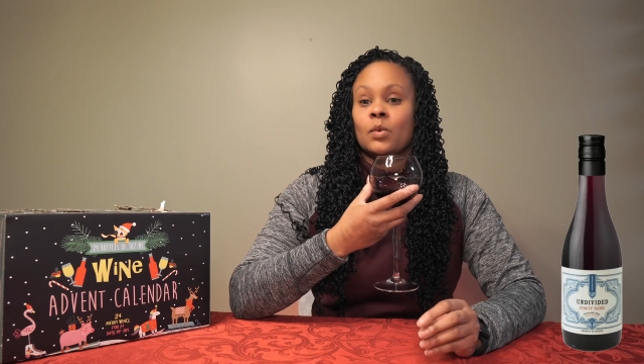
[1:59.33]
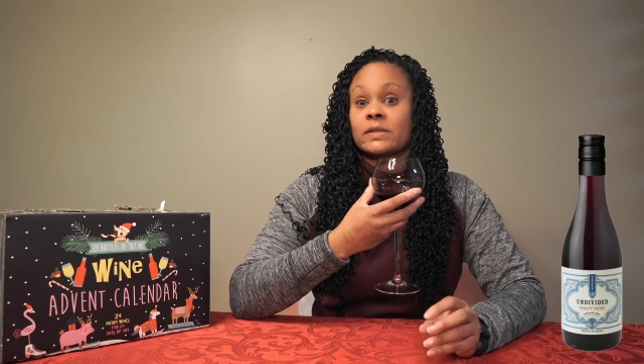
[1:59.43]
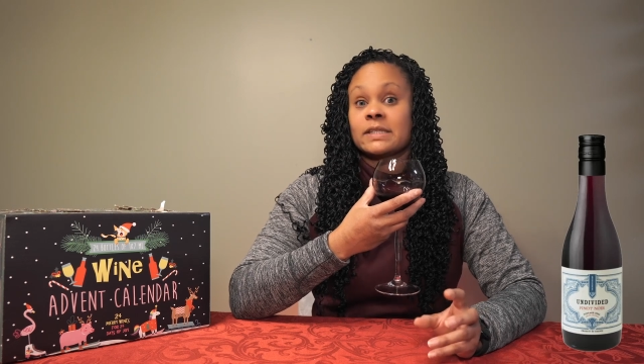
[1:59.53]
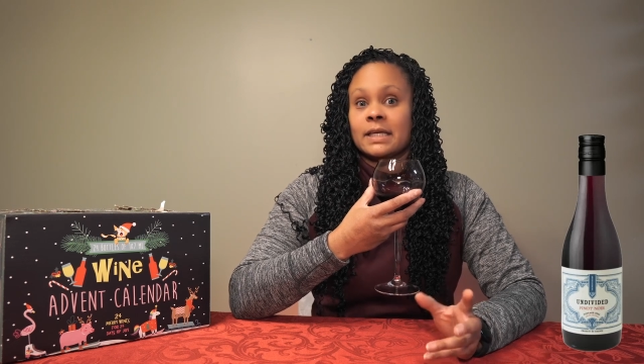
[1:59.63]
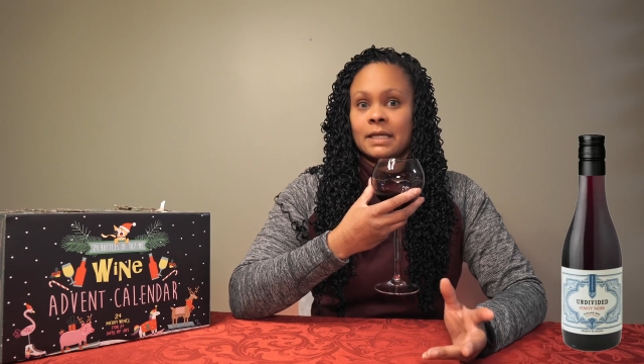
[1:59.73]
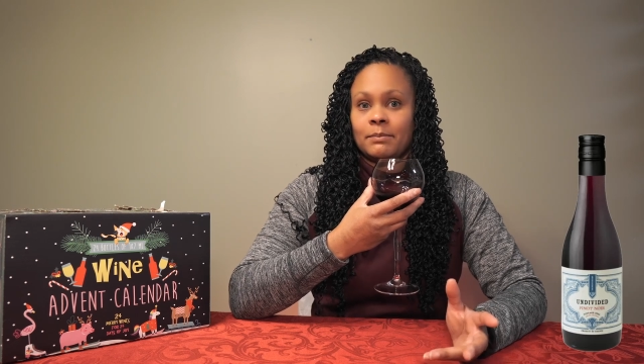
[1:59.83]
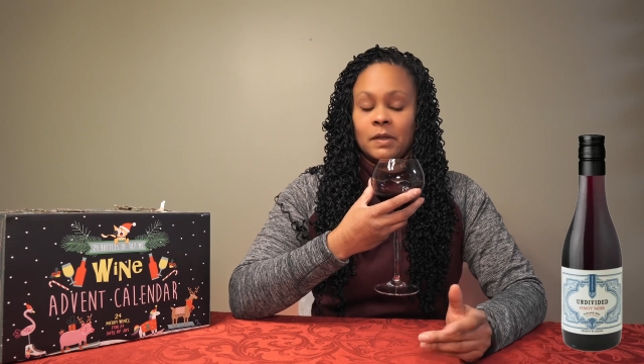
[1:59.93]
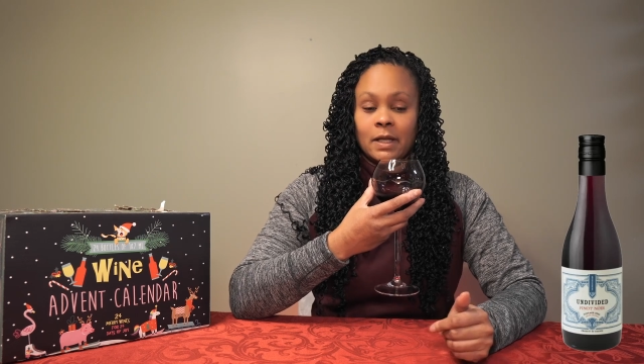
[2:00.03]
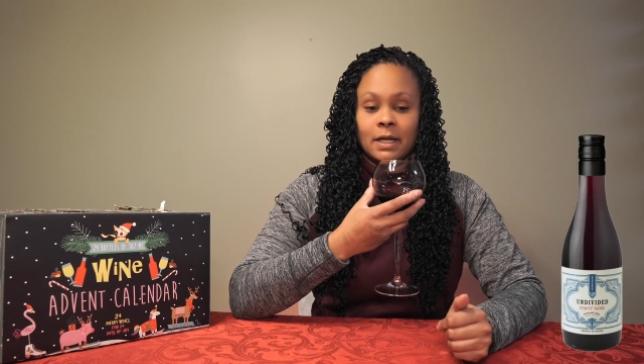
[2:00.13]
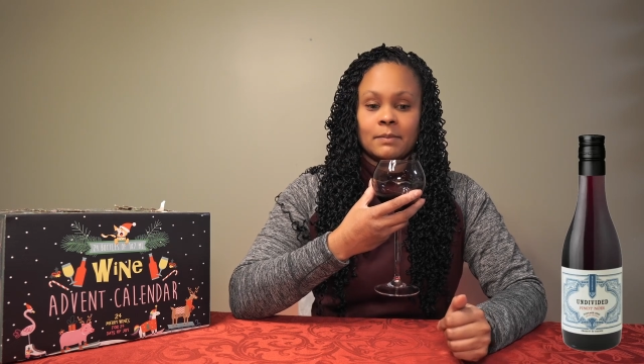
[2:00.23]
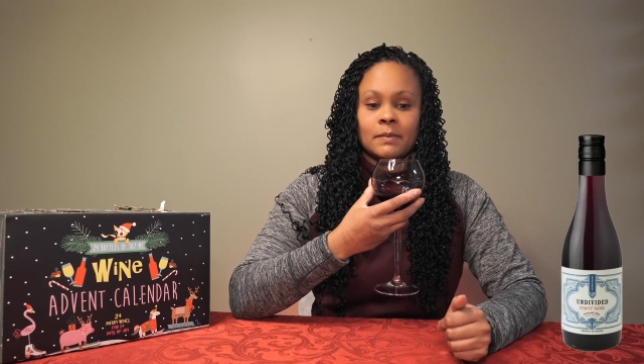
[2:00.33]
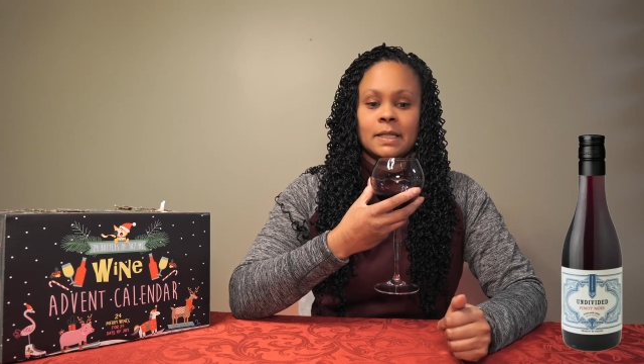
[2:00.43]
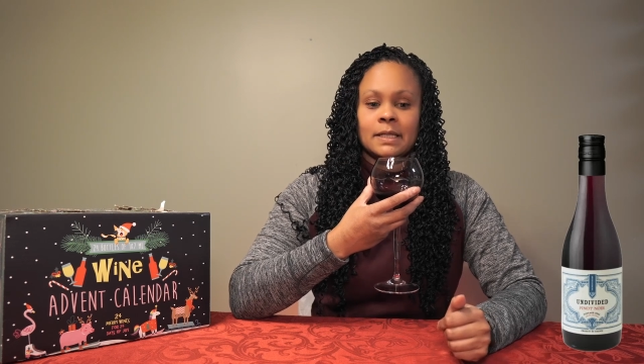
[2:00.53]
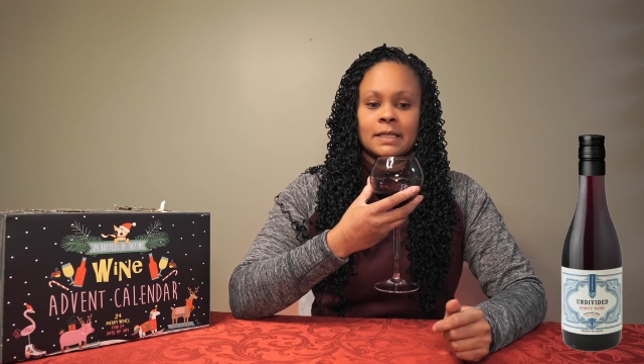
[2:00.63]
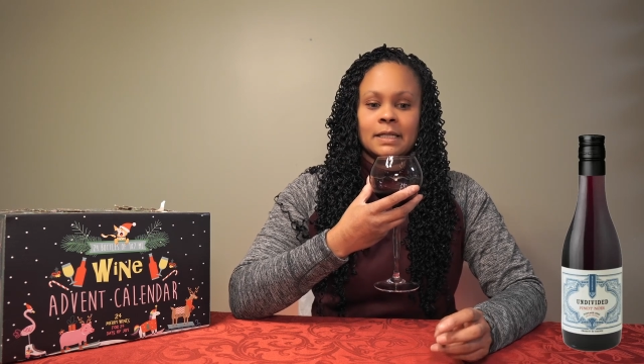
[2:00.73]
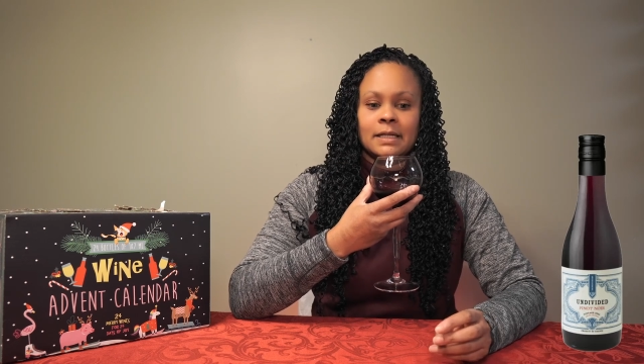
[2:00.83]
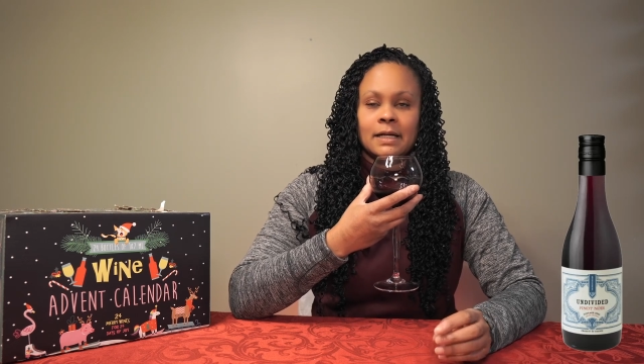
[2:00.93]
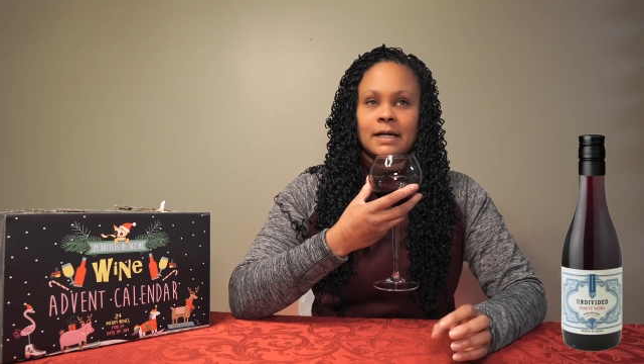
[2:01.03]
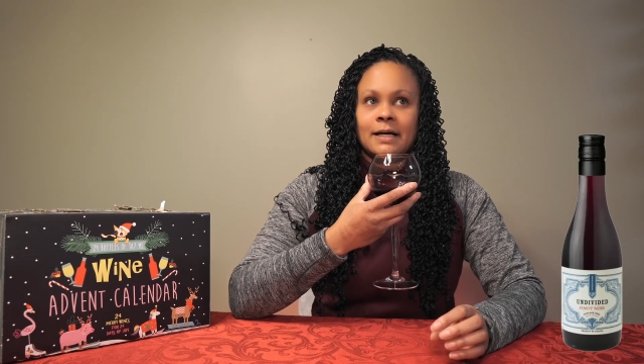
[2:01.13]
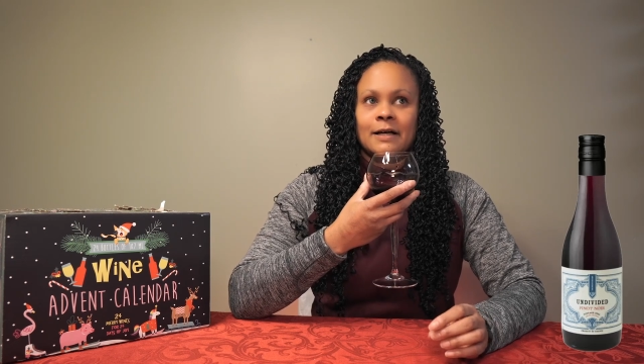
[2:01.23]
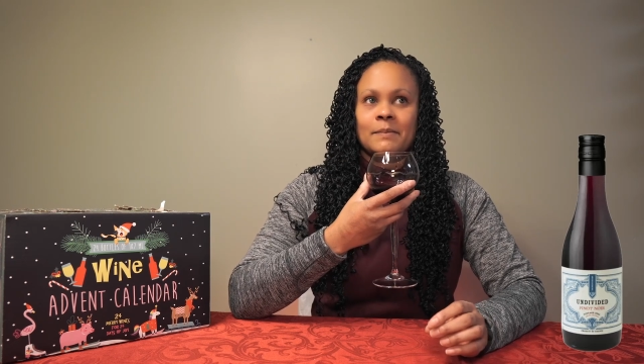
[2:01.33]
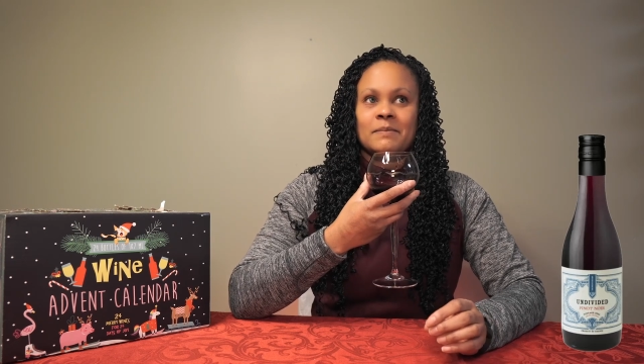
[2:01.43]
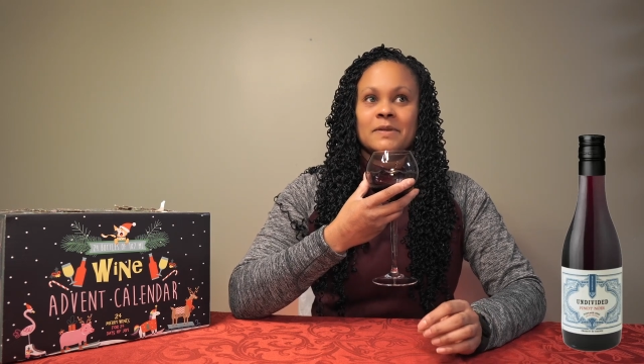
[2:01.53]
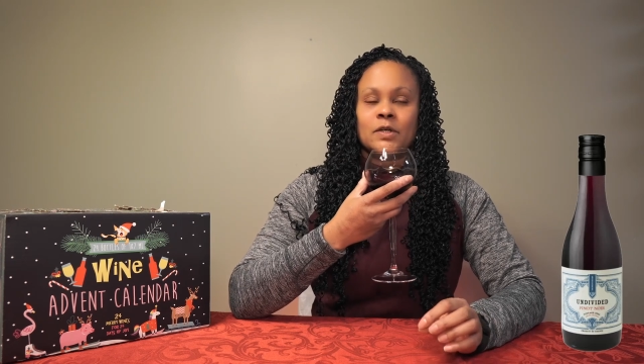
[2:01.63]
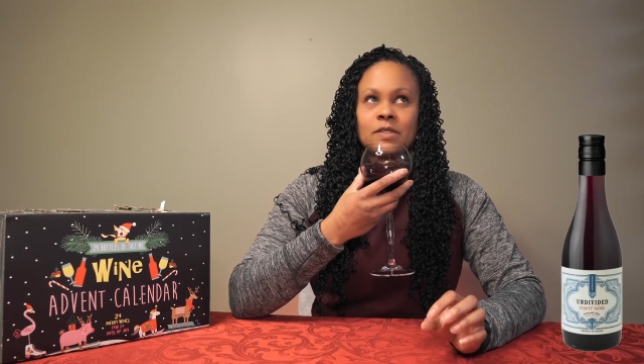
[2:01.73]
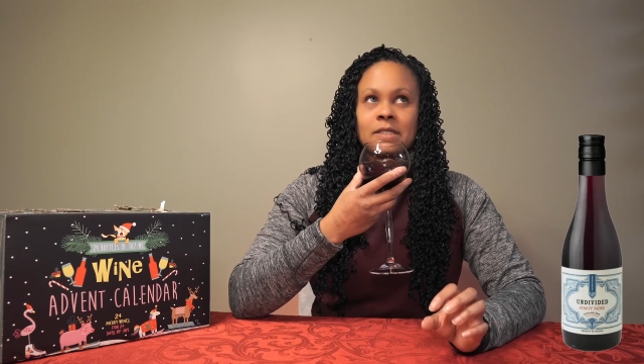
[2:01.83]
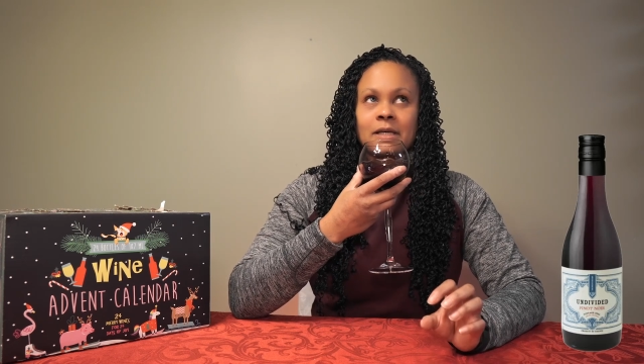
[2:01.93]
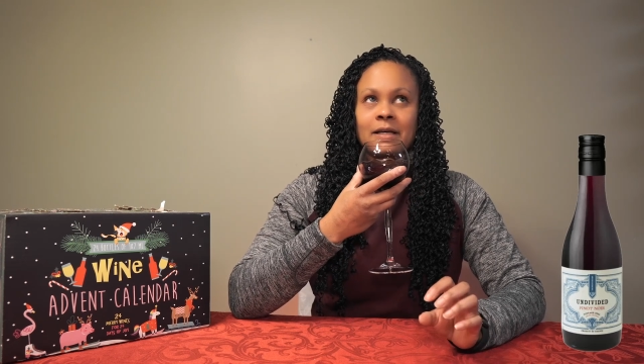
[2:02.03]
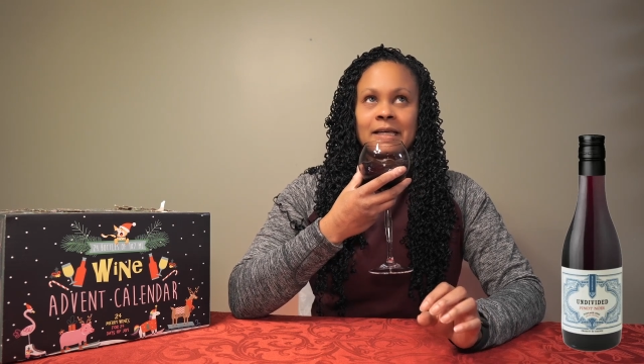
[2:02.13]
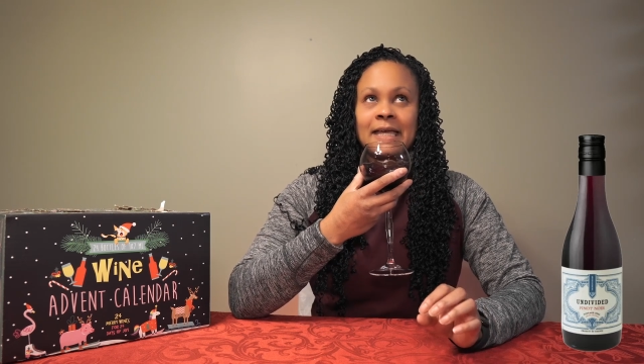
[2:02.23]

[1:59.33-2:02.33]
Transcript: we'll say plum. Um, there's a